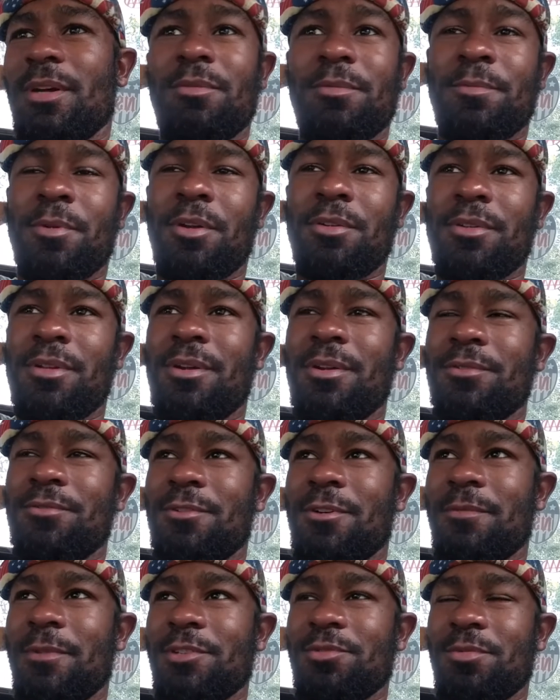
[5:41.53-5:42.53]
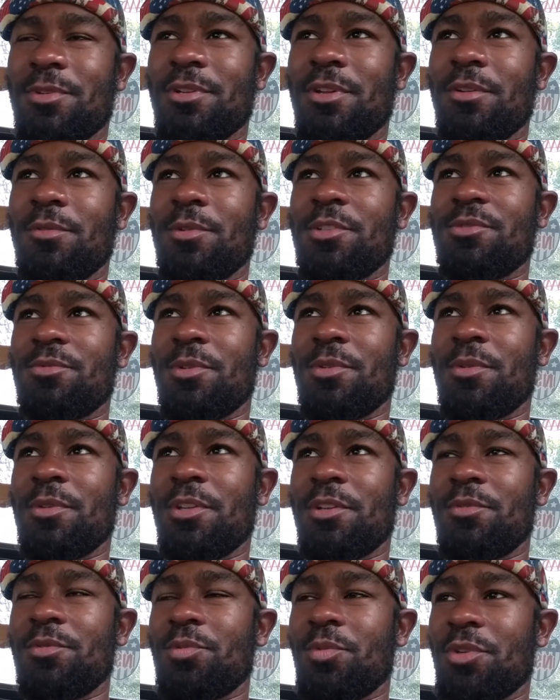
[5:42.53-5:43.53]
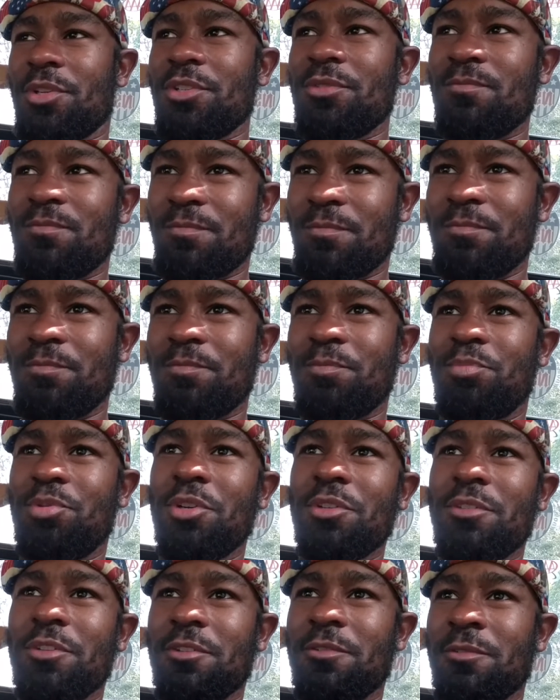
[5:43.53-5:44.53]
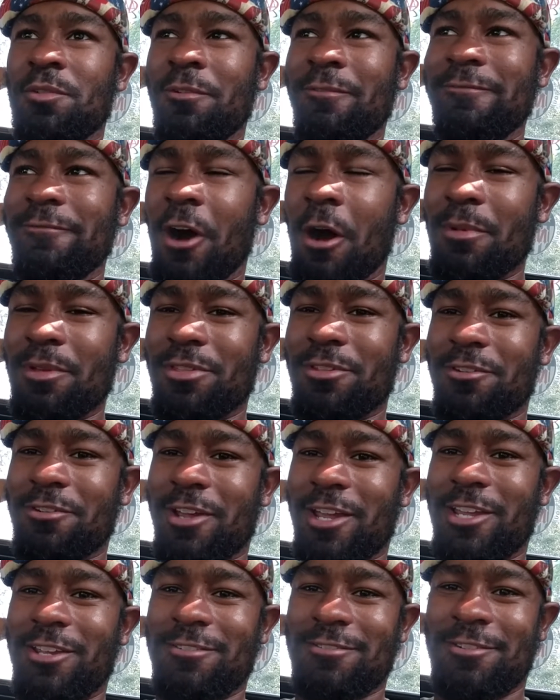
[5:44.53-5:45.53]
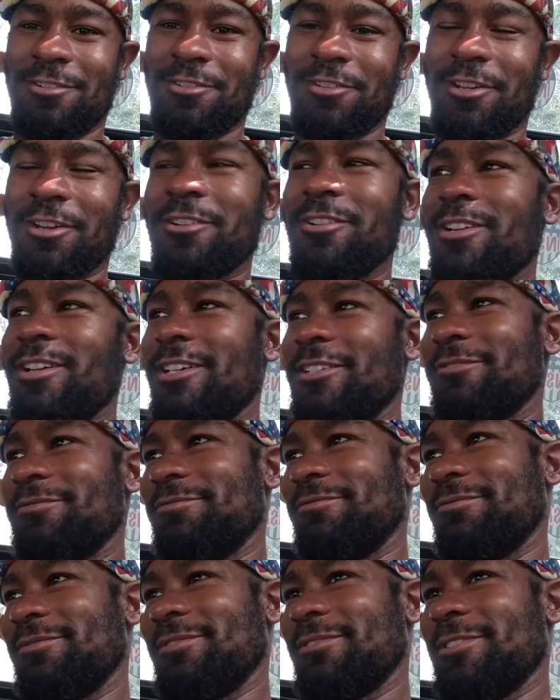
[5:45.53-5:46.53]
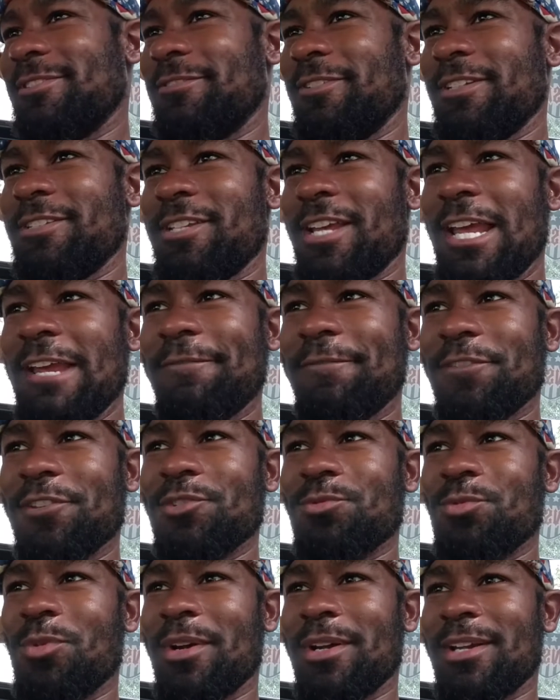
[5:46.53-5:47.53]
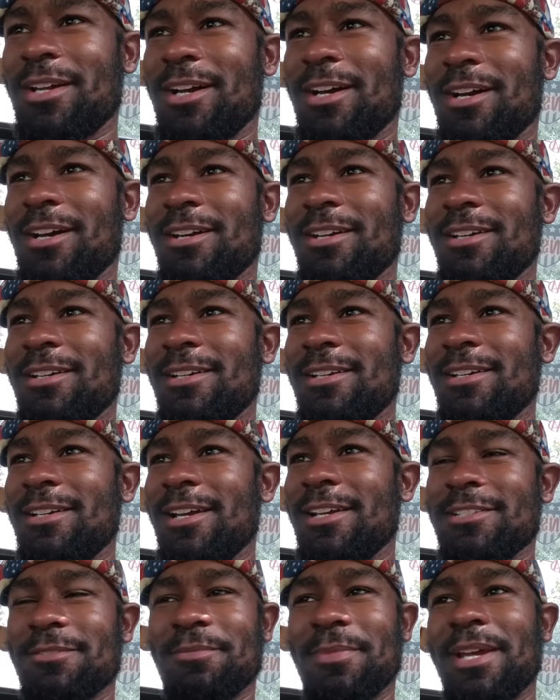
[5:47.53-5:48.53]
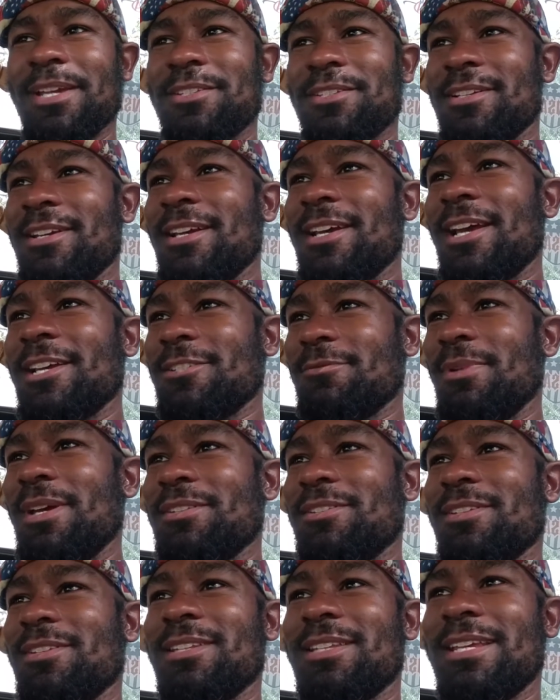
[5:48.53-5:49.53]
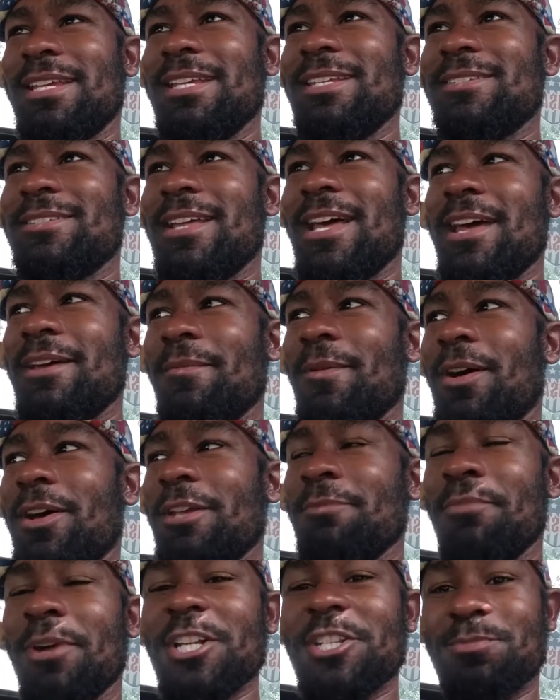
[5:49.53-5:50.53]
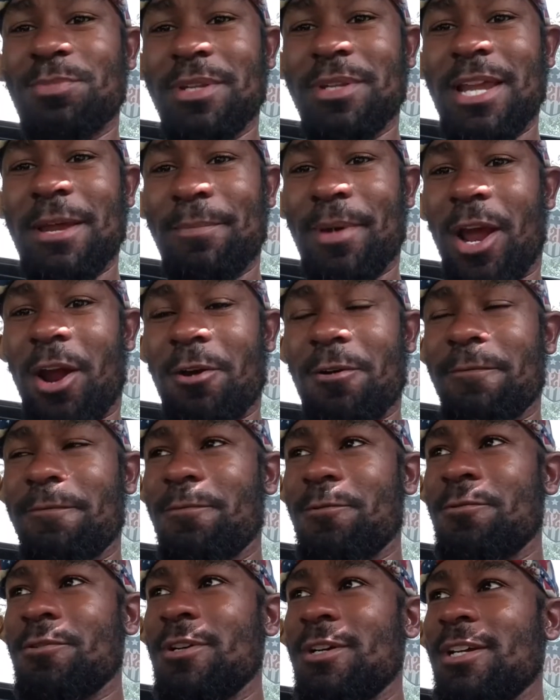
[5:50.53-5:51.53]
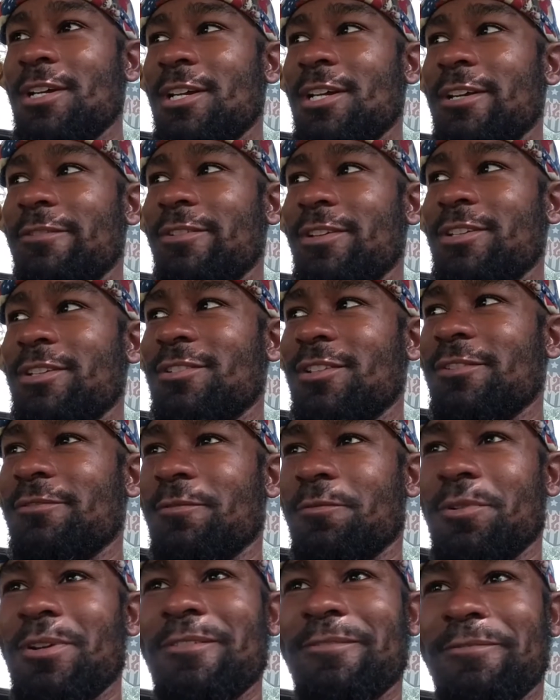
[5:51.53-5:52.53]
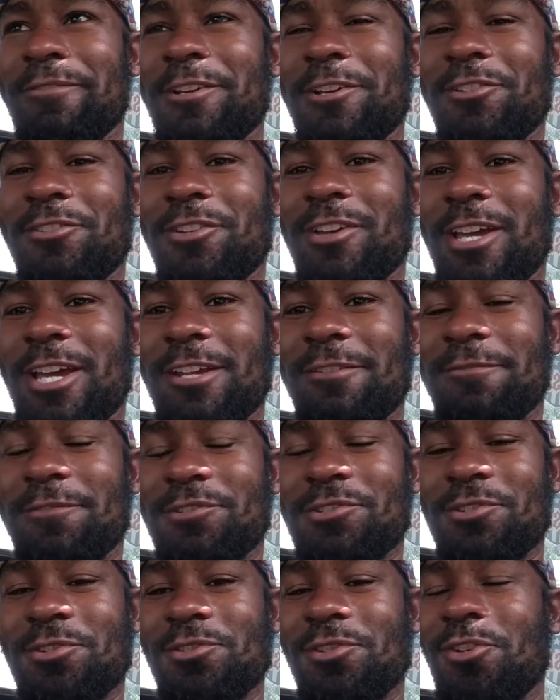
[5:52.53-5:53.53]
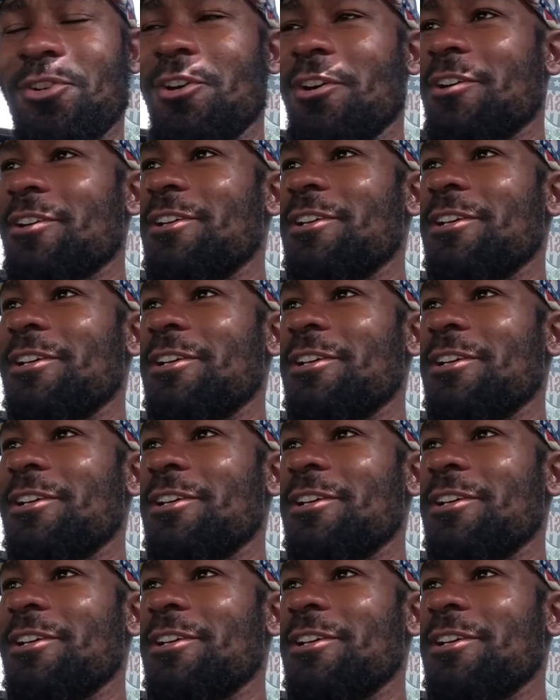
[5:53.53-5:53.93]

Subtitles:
Donald Trump. They just want to put their, vomit their hate on the internet. This hate for this one guy. It's amazing. It's amazing to think that he's that. Well, he must be that powerful if he's living rent free in their head for so long.